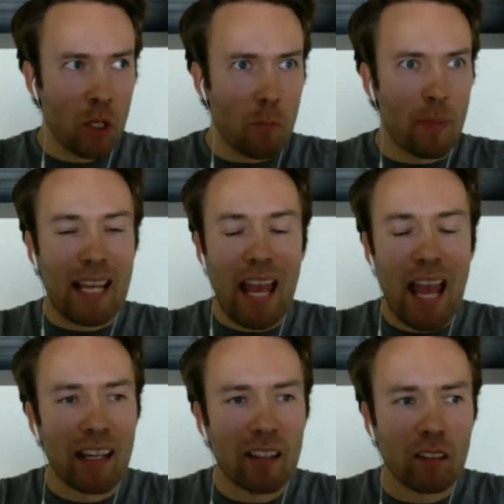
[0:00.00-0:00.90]

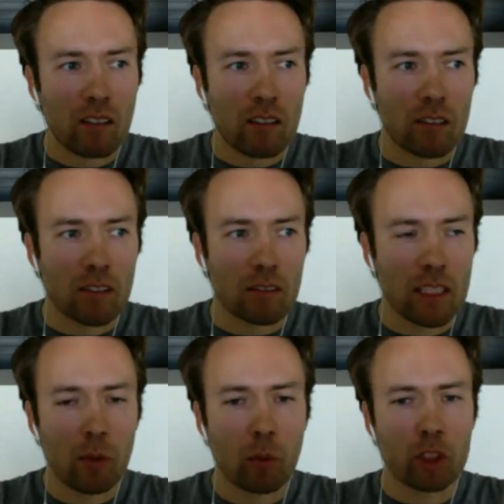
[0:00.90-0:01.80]
mechanical
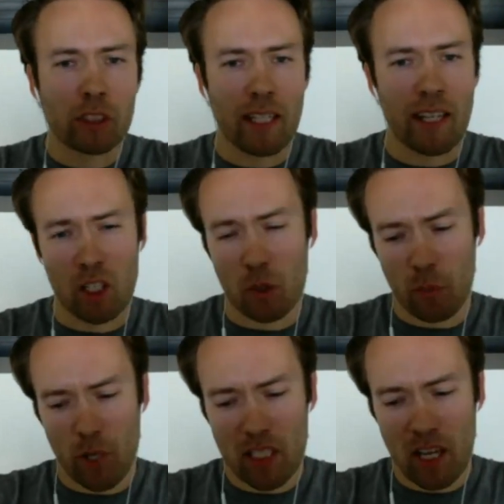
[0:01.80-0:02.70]
keywords that can
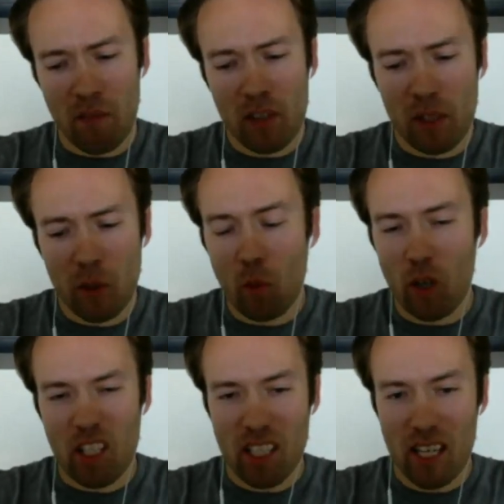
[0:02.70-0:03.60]
express everything you want
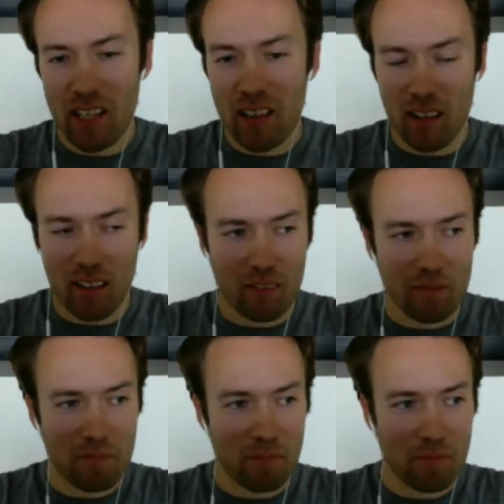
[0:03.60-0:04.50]
to say in a
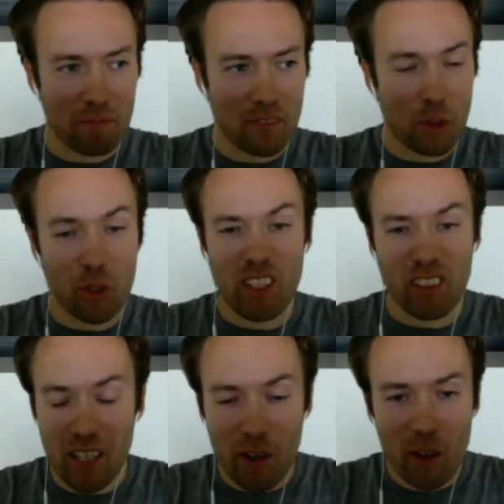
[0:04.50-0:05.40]

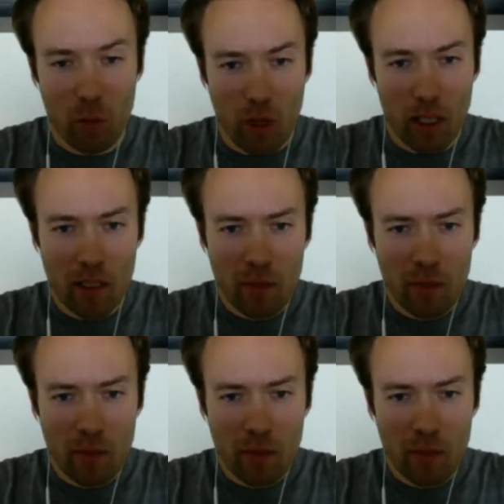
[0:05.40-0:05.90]
utilitarian way.